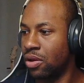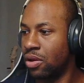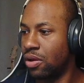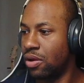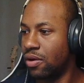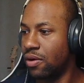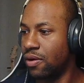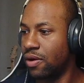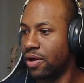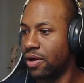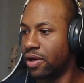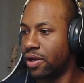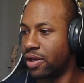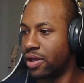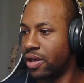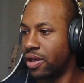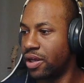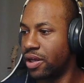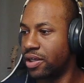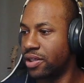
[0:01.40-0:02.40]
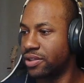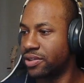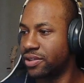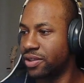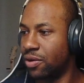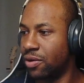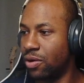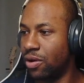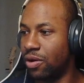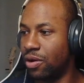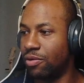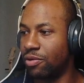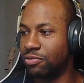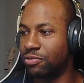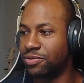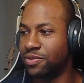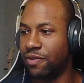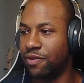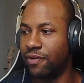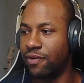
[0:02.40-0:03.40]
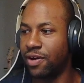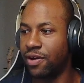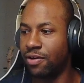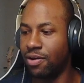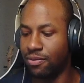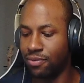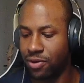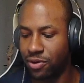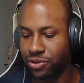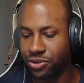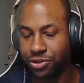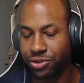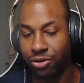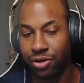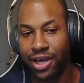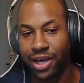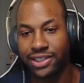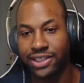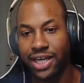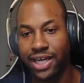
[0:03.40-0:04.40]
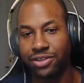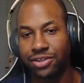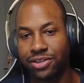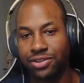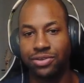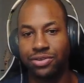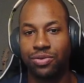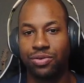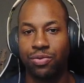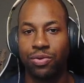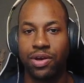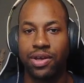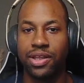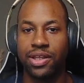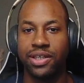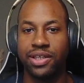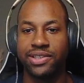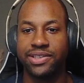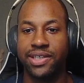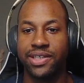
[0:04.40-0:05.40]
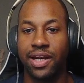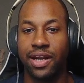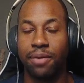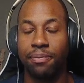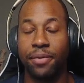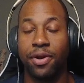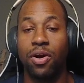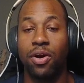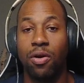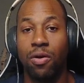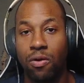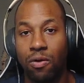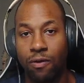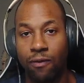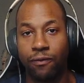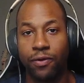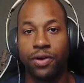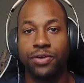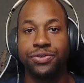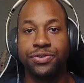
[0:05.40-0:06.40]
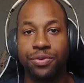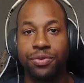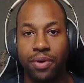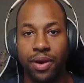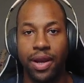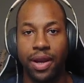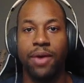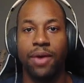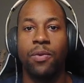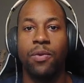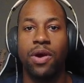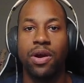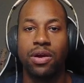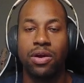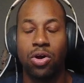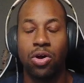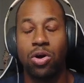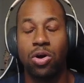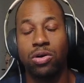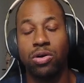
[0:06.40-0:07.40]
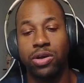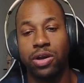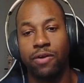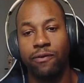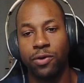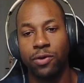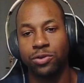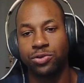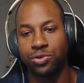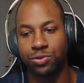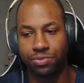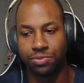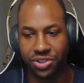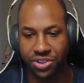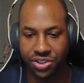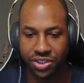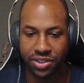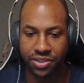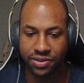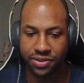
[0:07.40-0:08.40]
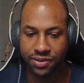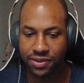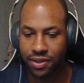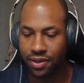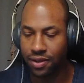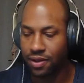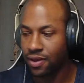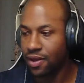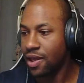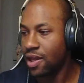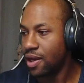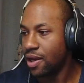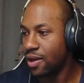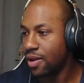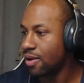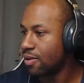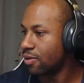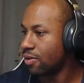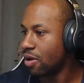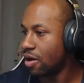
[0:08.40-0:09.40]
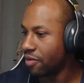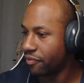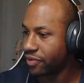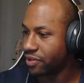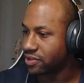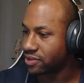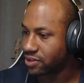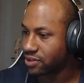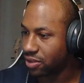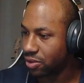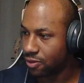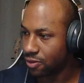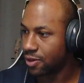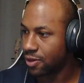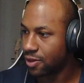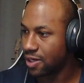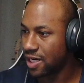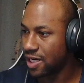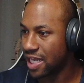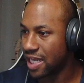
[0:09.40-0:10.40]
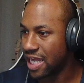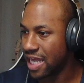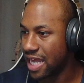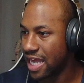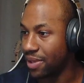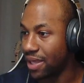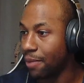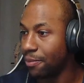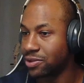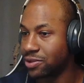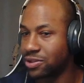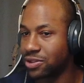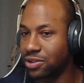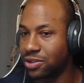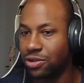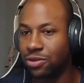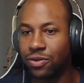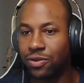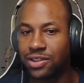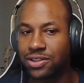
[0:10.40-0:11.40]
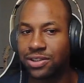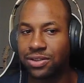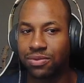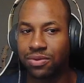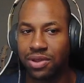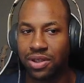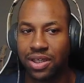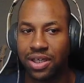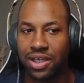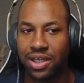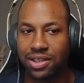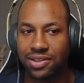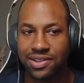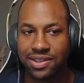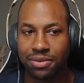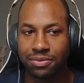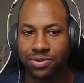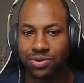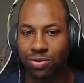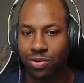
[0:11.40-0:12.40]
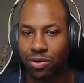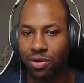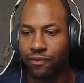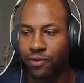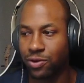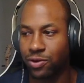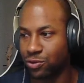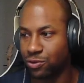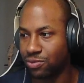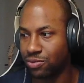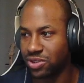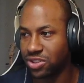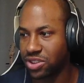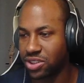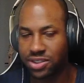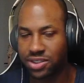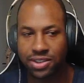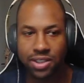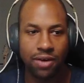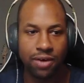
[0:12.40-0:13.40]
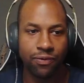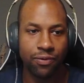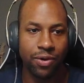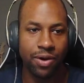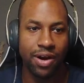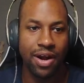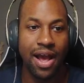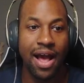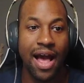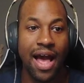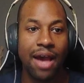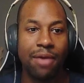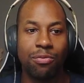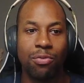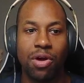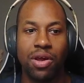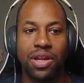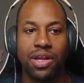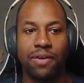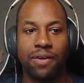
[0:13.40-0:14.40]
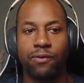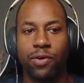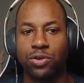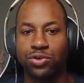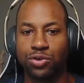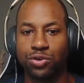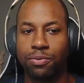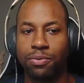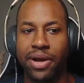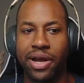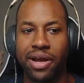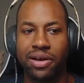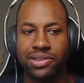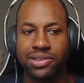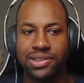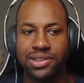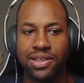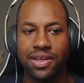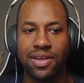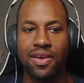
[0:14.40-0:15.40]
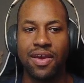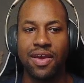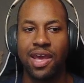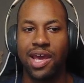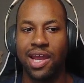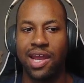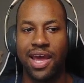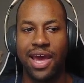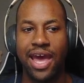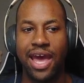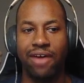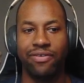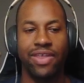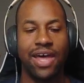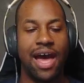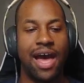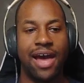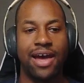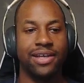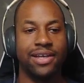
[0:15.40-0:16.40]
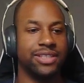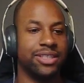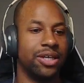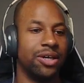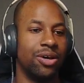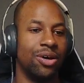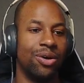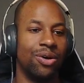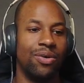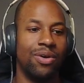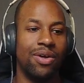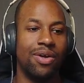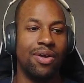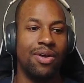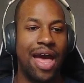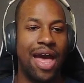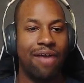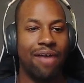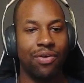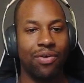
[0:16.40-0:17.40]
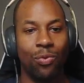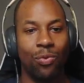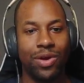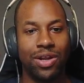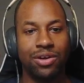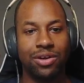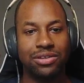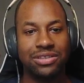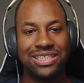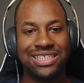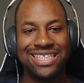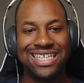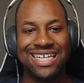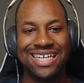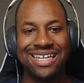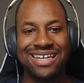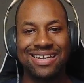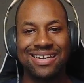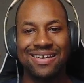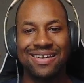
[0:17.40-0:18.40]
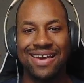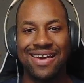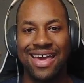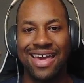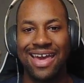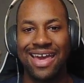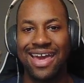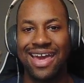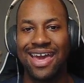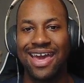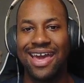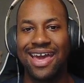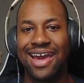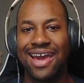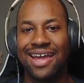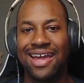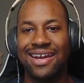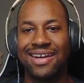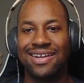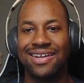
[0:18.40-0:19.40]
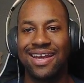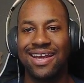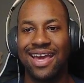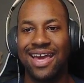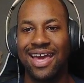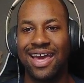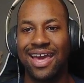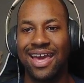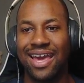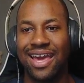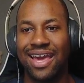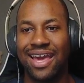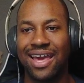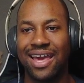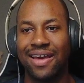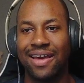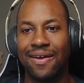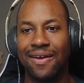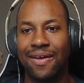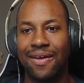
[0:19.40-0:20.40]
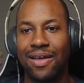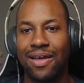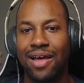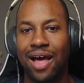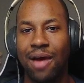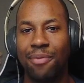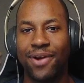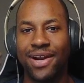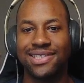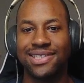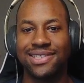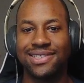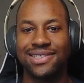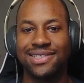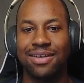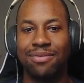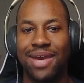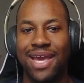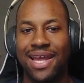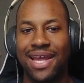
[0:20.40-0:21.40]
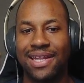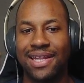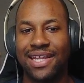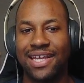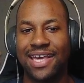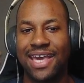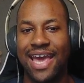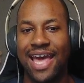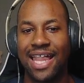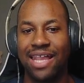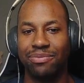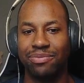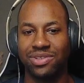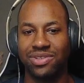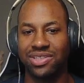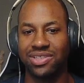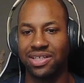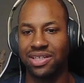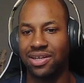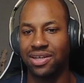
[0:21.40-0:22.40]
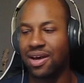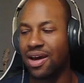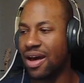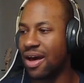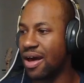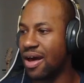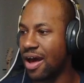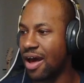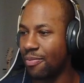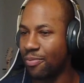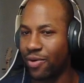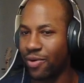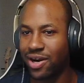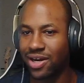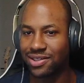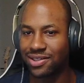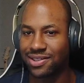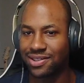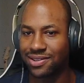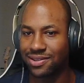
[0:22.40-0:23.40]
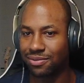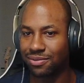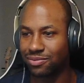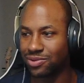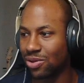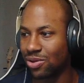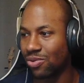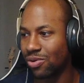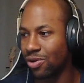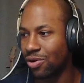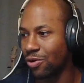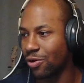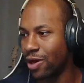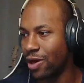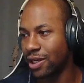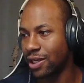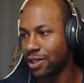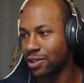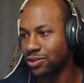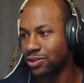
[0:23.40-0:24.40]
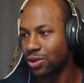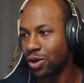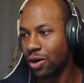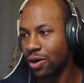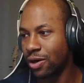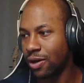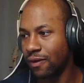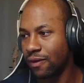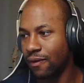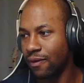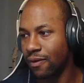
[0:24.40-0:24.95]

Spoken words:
Alright guys, welcome to the video. I'm going to show you guys how to quickly set up your own virtual network on your virtual machines. Now obviously in order to be able to do this you will need some sort of virtual machine software. I'm running VirtualBox and I have the ISO, I have a Windows 10 and a operating system and the Kali machine operating system. So we'll go ahead and get started.